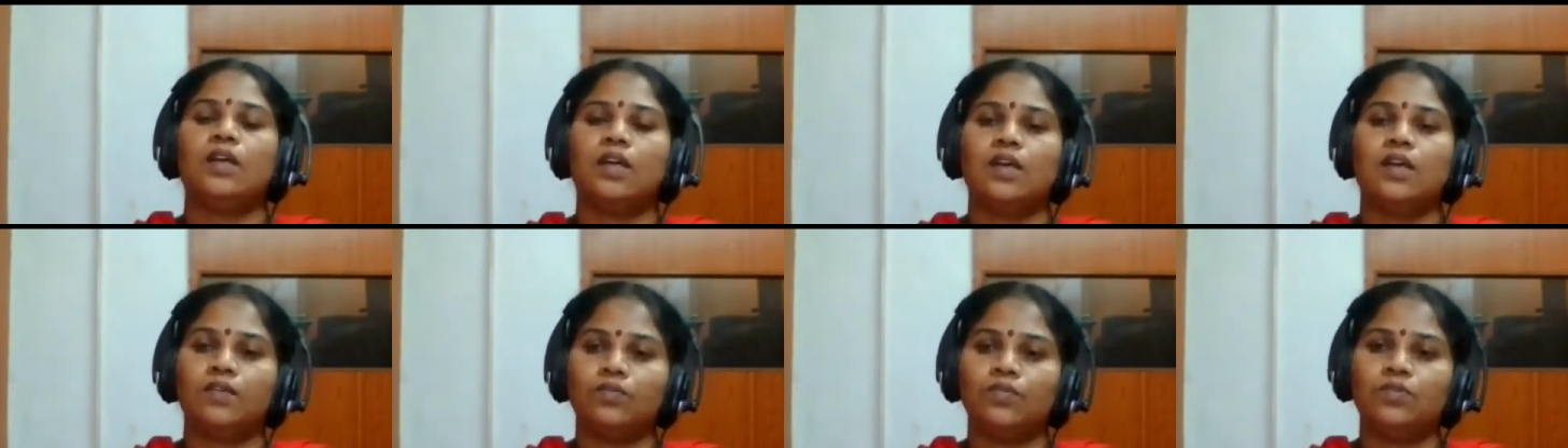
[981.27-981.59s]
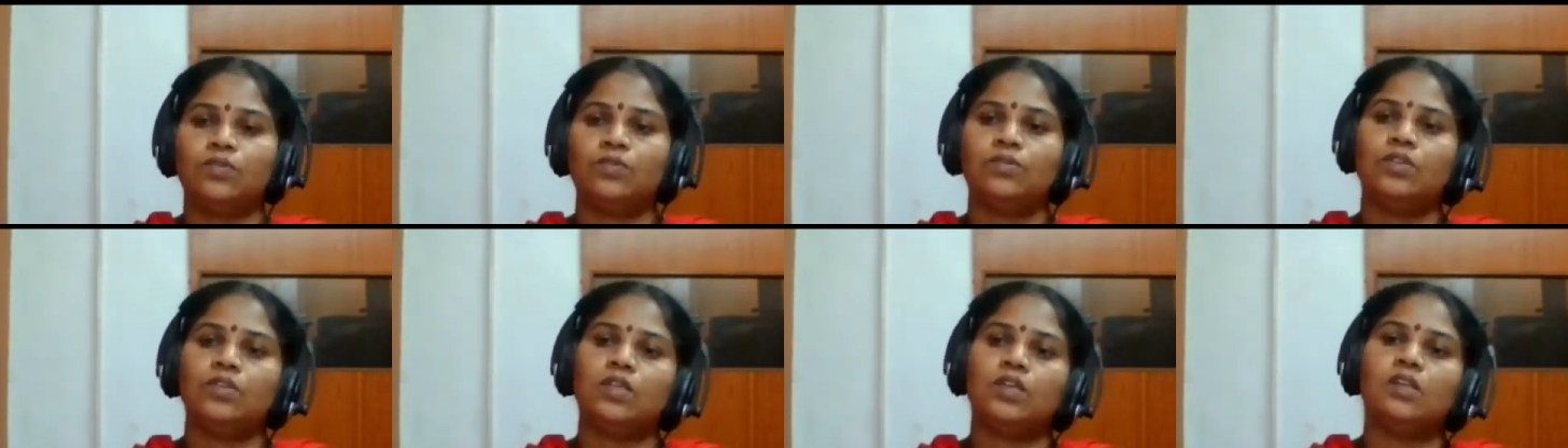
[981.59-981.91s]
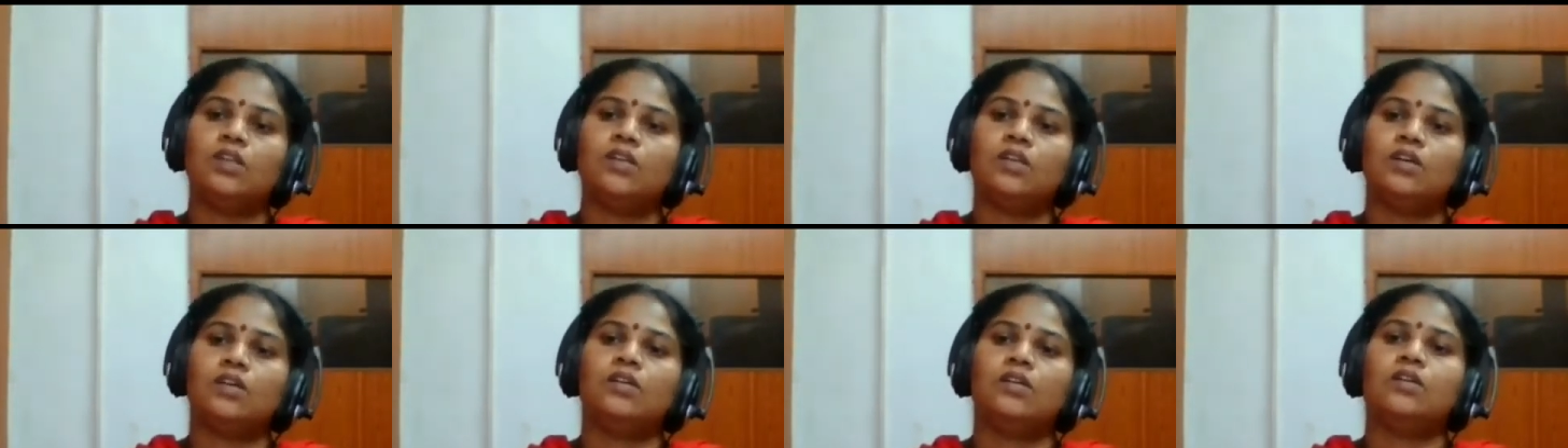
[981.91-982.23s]
have to
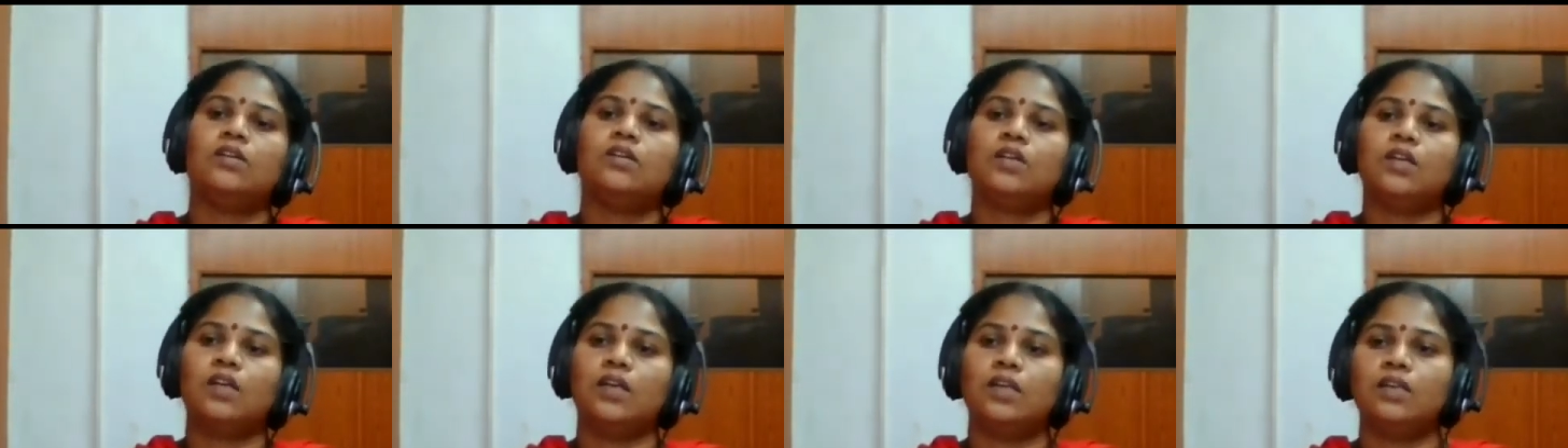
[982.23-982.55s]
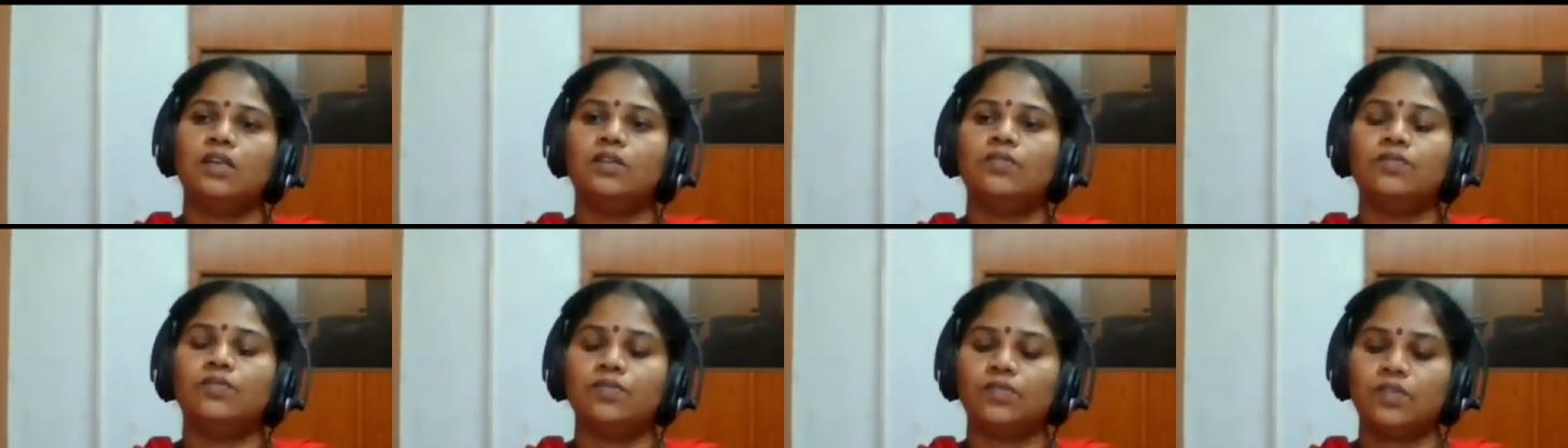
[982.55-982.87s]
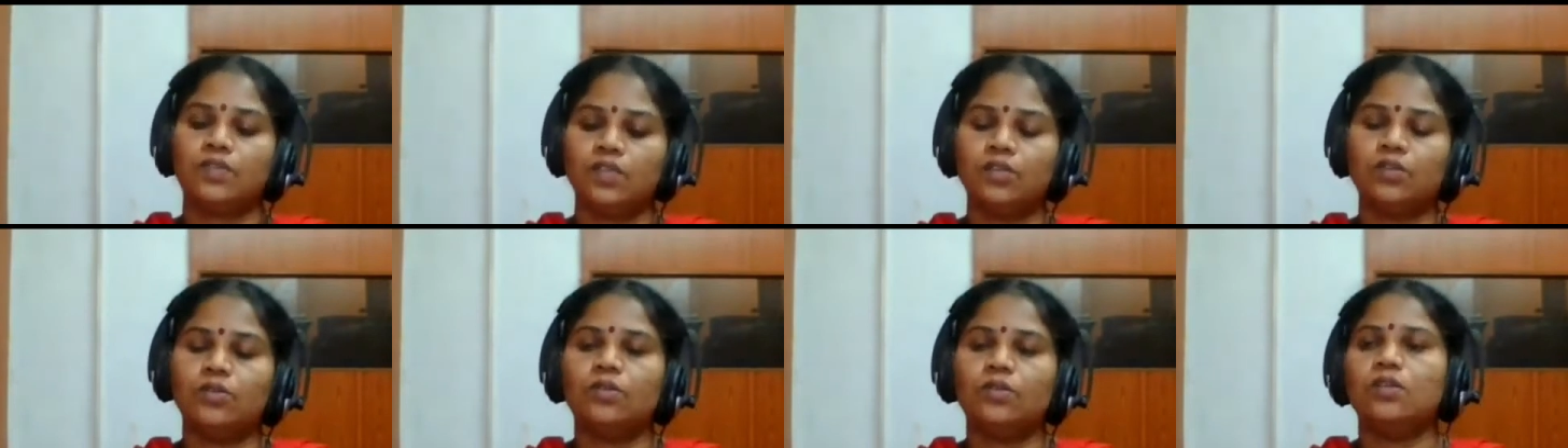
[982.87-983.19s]
tell a kind of
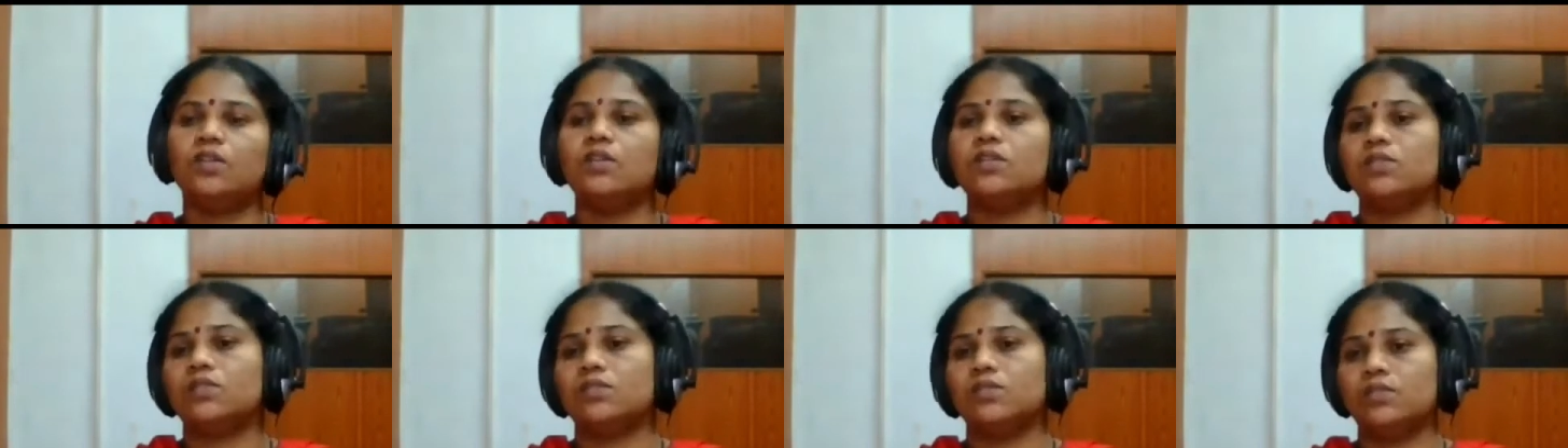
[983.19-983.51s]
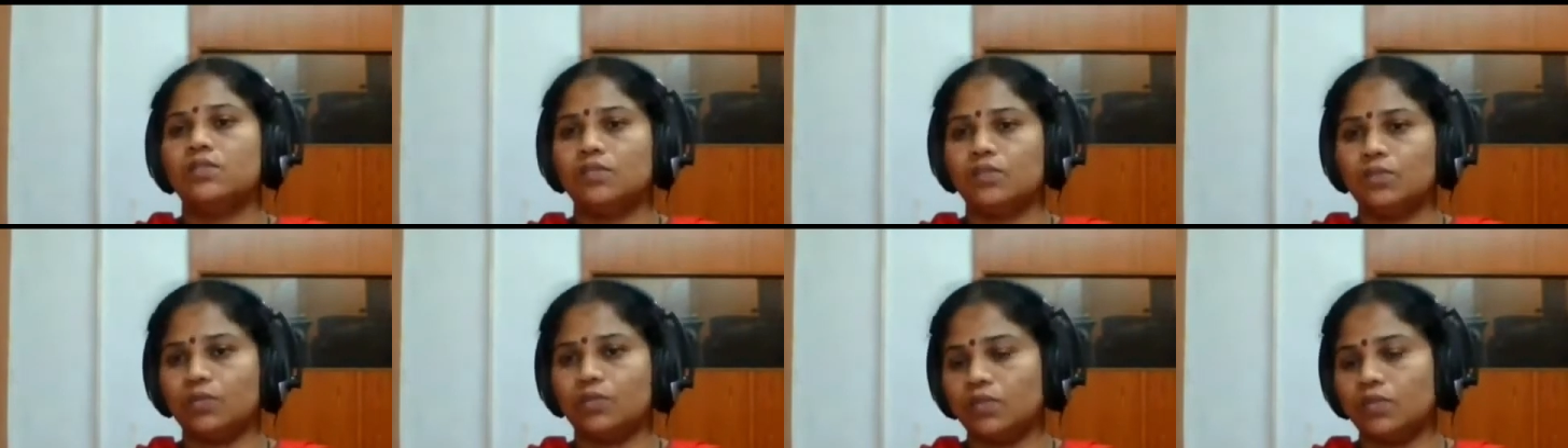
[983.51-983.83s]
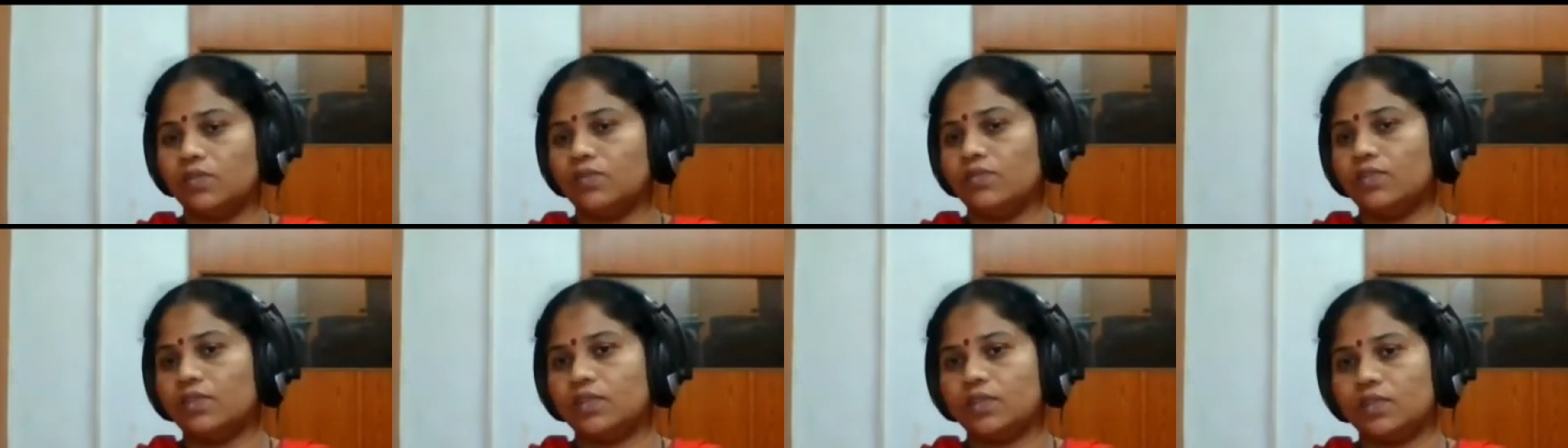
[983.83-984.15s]
continuation
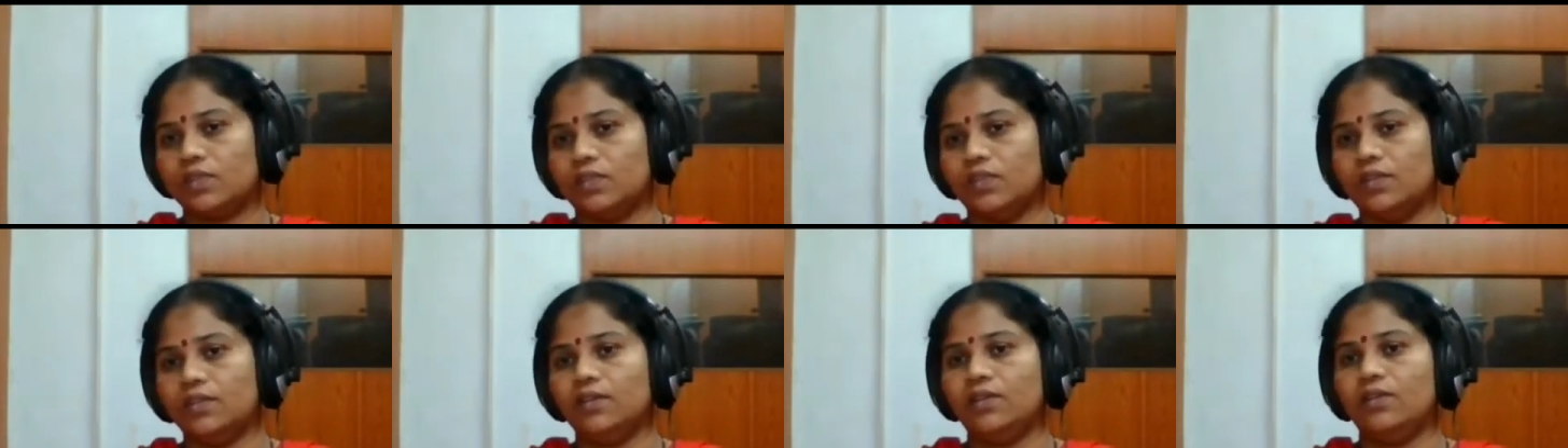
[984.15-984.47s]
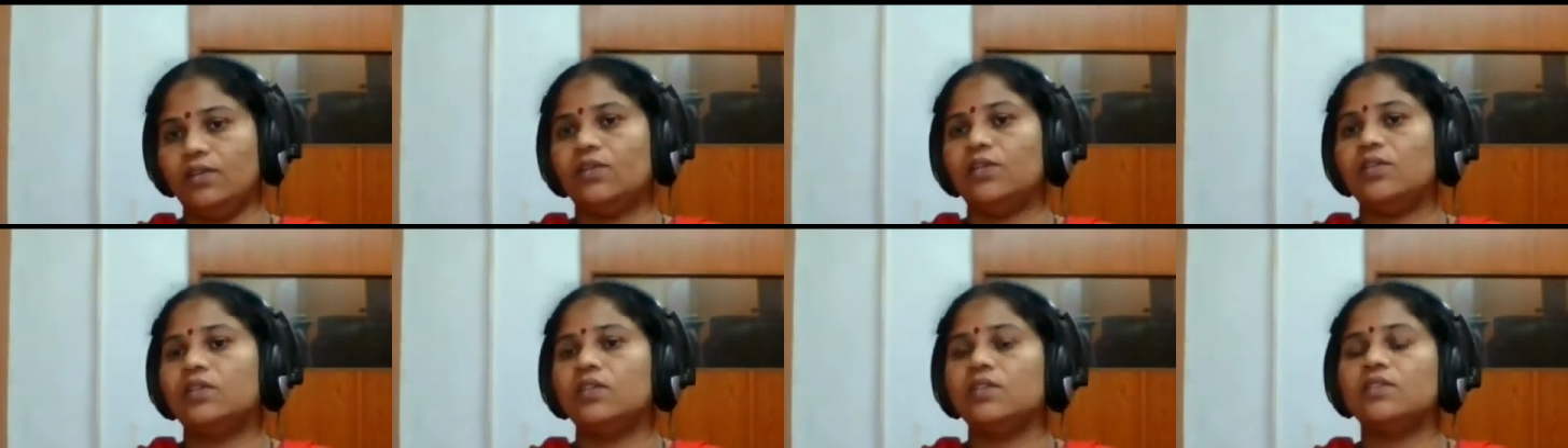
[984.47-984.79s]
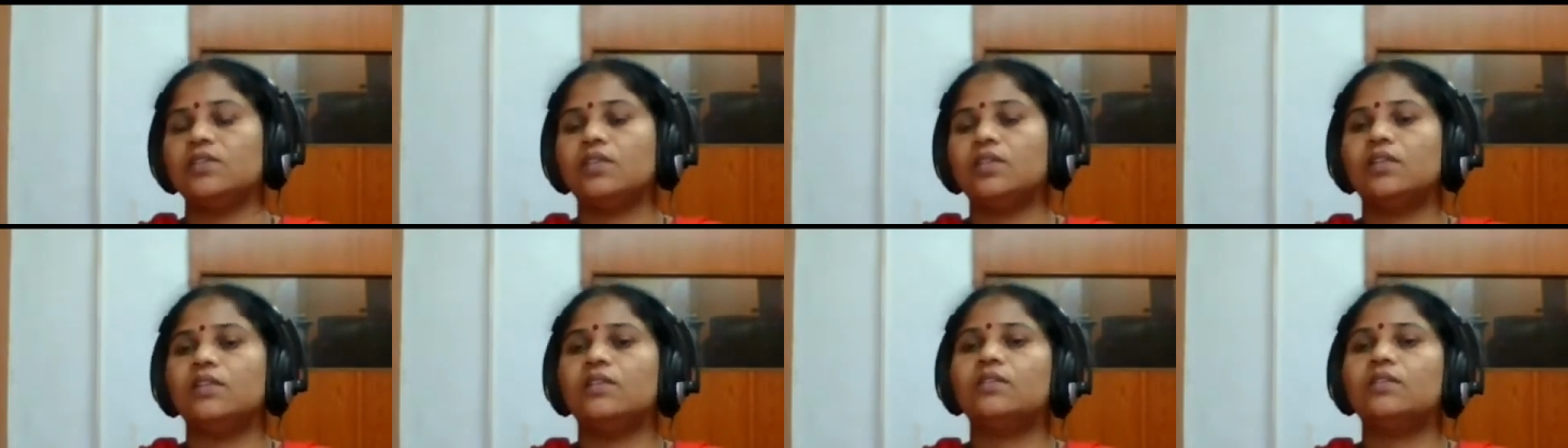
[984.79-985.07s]
story for the audience.